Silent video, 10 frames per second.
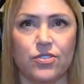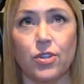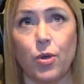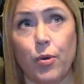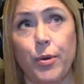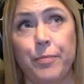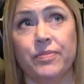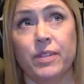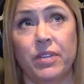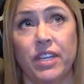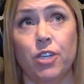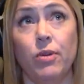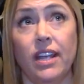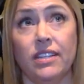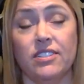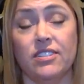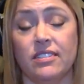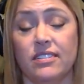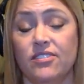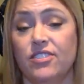So PQA
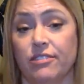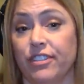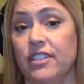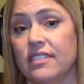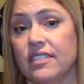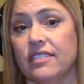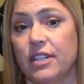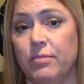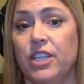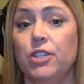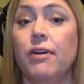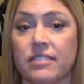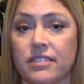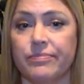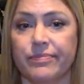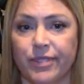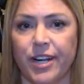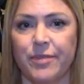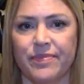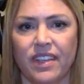is different than PQS,
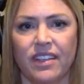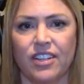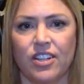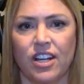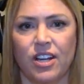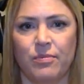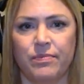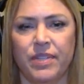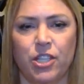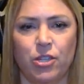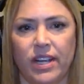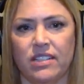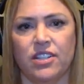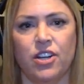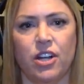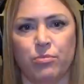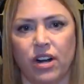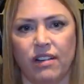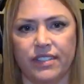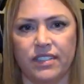right? Um, PQA is a
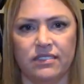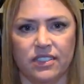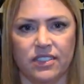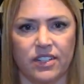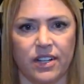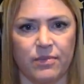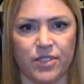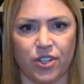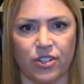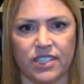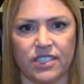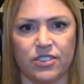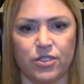nonprofit um, mm-hmm. started mm-hmm.